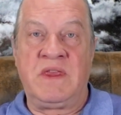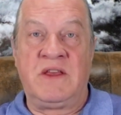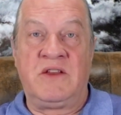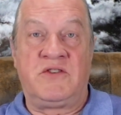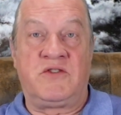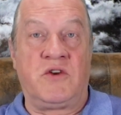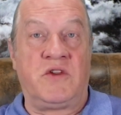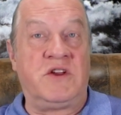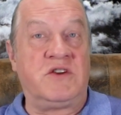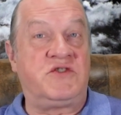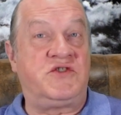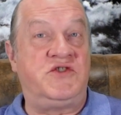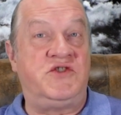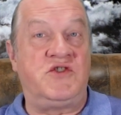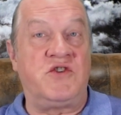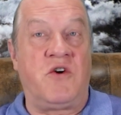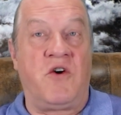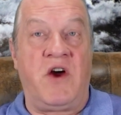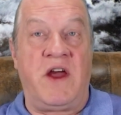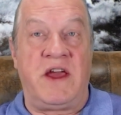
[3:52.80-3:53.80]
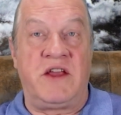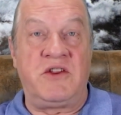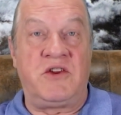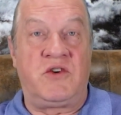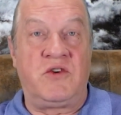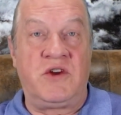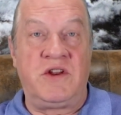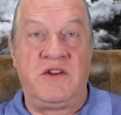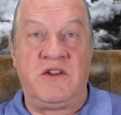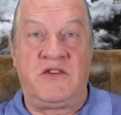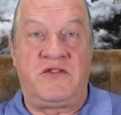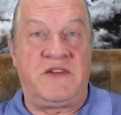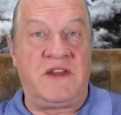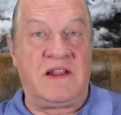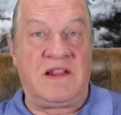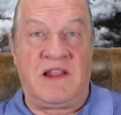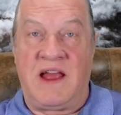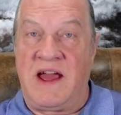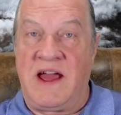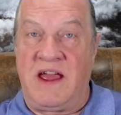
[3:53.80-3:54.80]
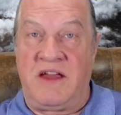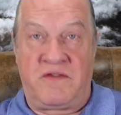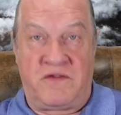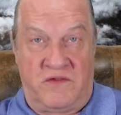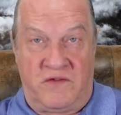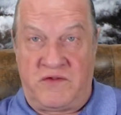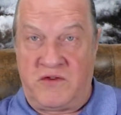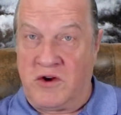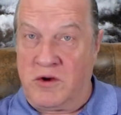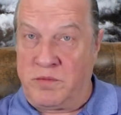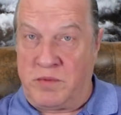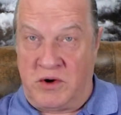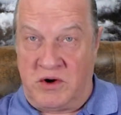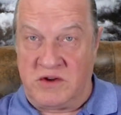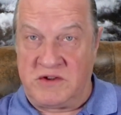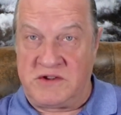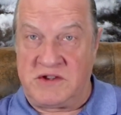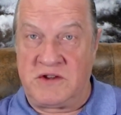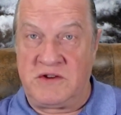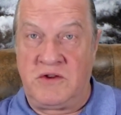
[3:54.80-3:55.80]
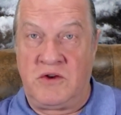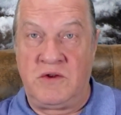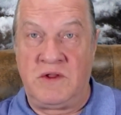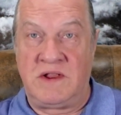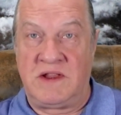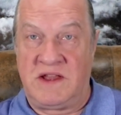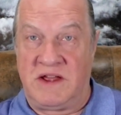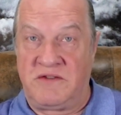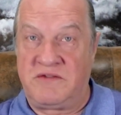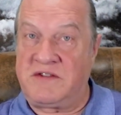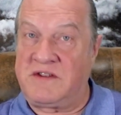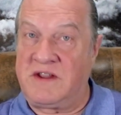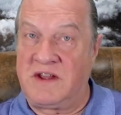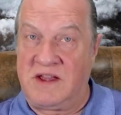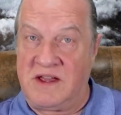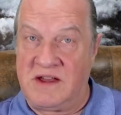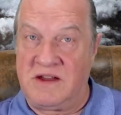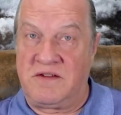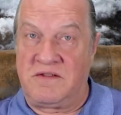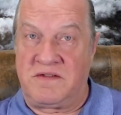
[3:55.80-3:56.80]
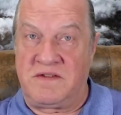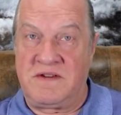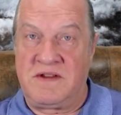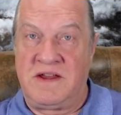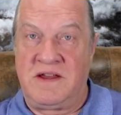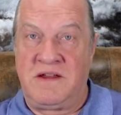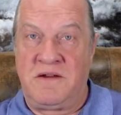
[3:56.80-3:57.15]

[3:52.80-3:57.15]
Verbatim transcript: So there's joy and goodness in life for a person who lives to give.